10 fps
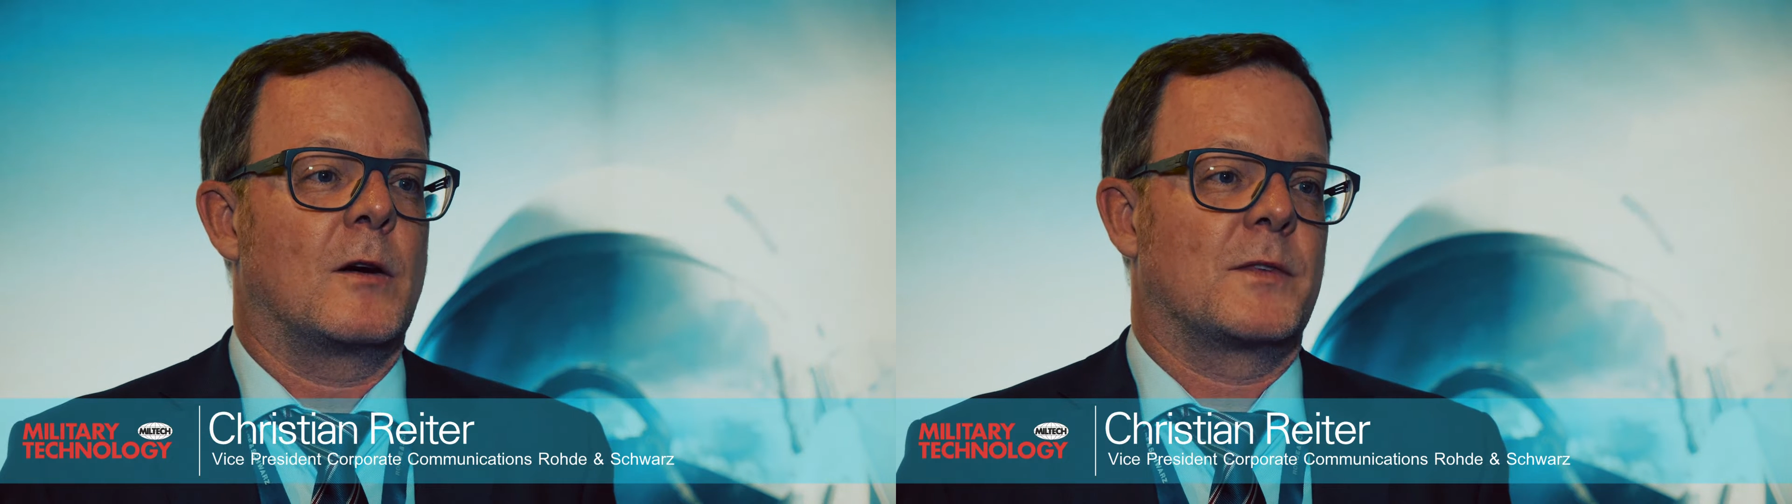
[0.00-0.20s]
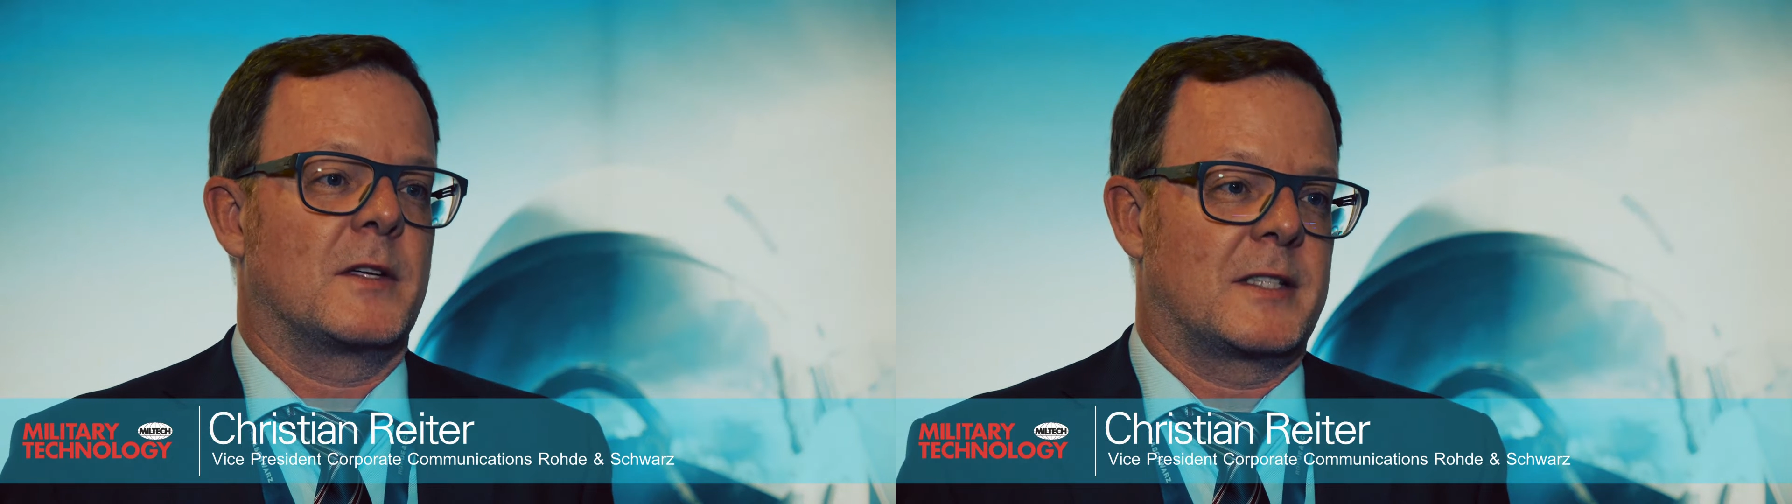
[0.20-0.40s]

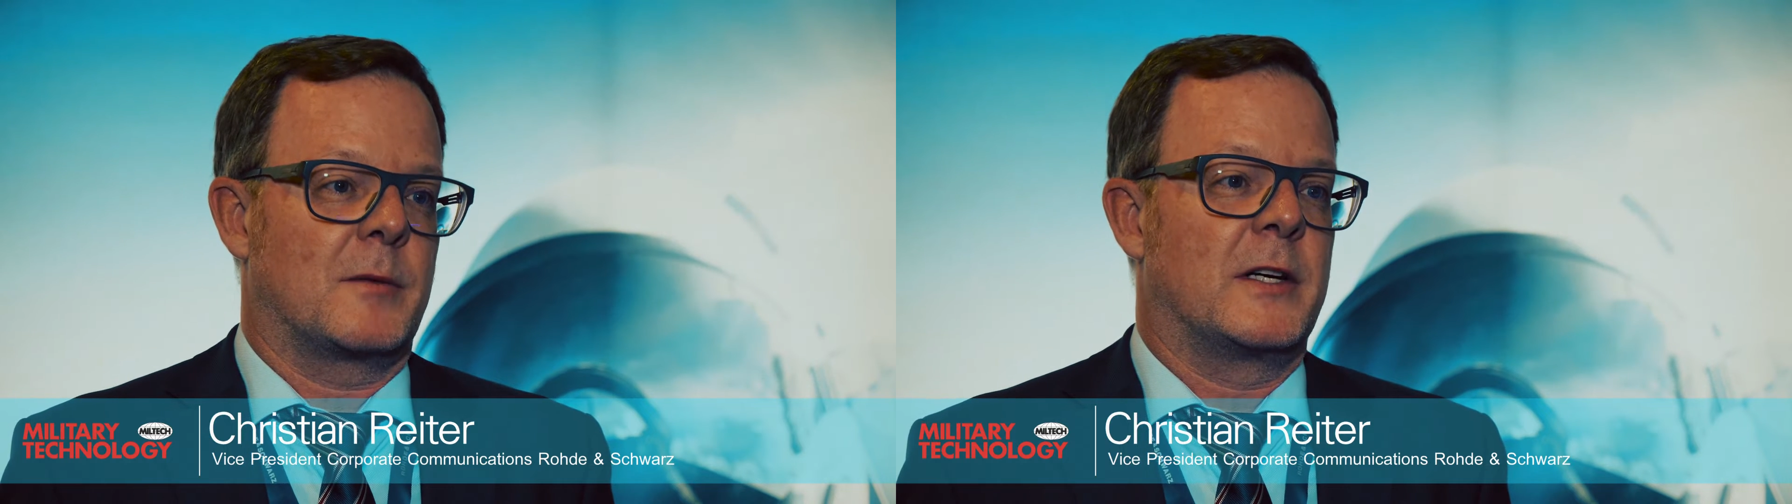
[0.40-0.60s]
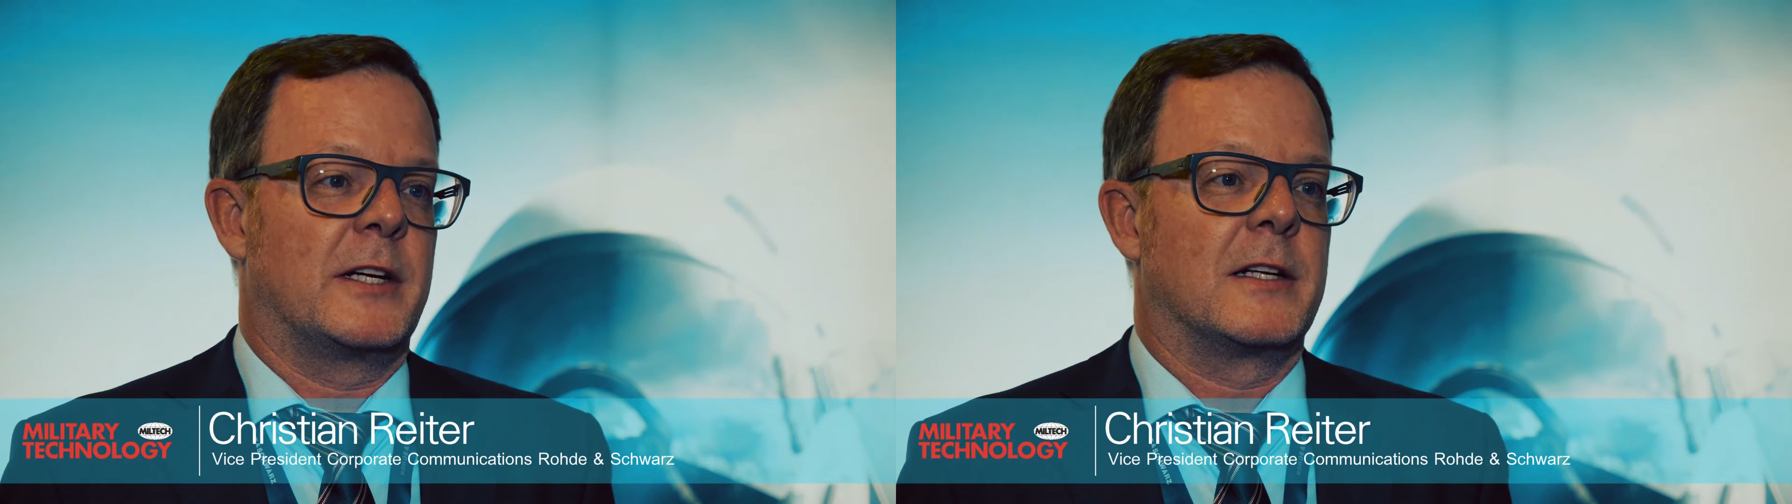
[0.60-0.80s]
after
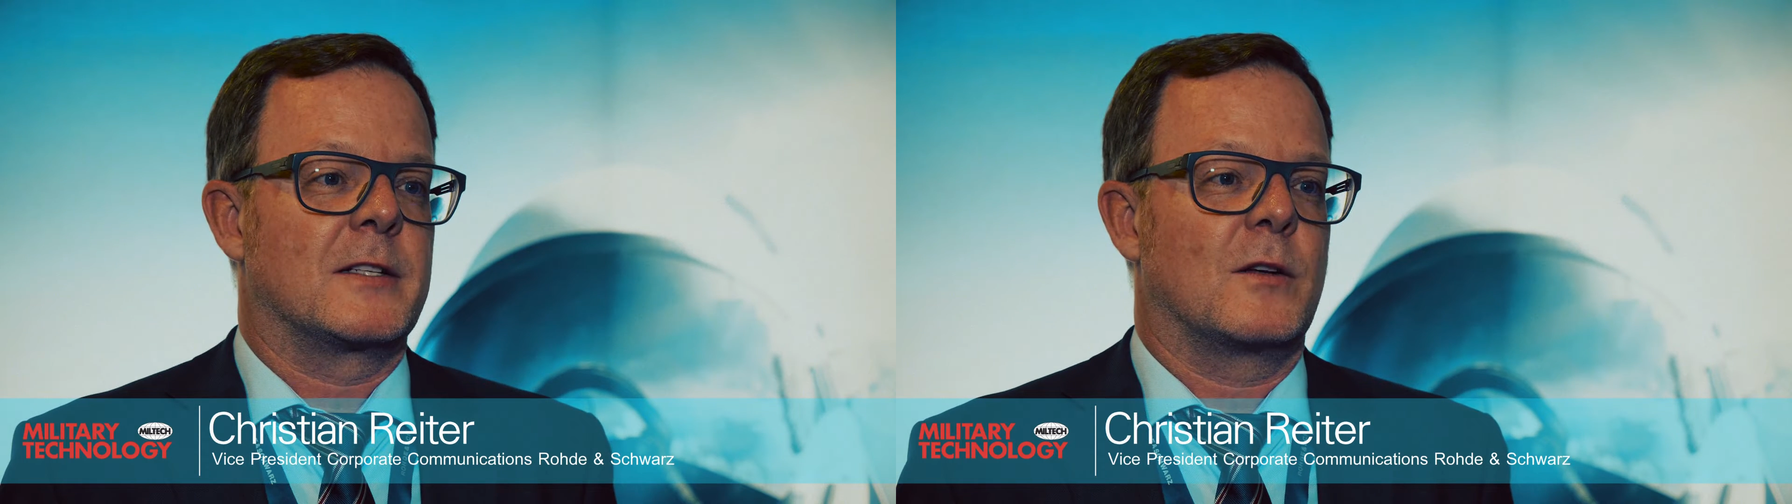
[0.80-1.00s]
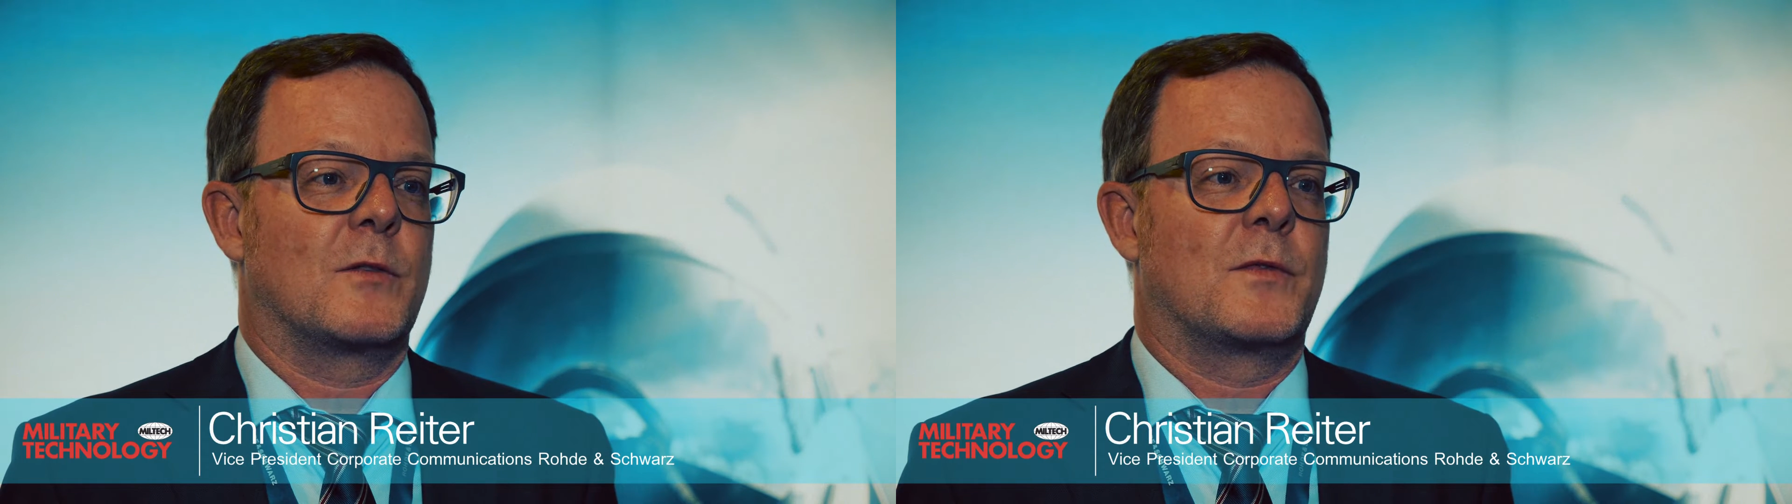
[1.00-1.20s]
several
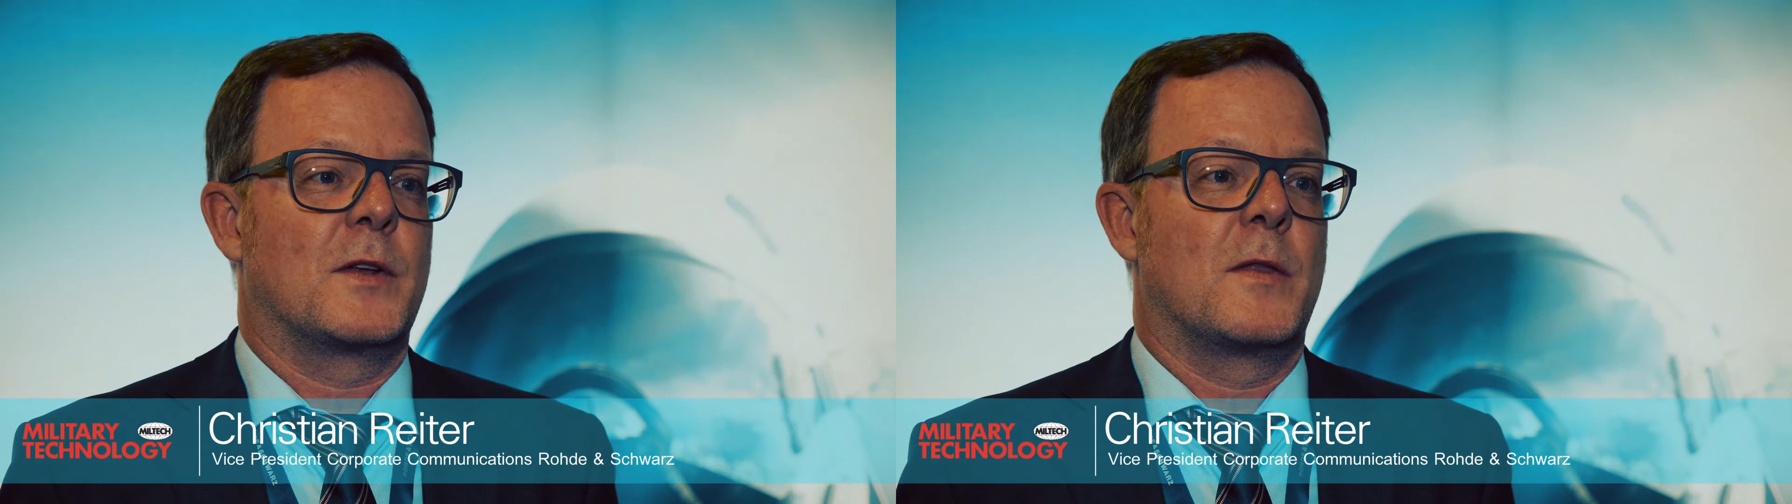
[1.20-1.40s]
years of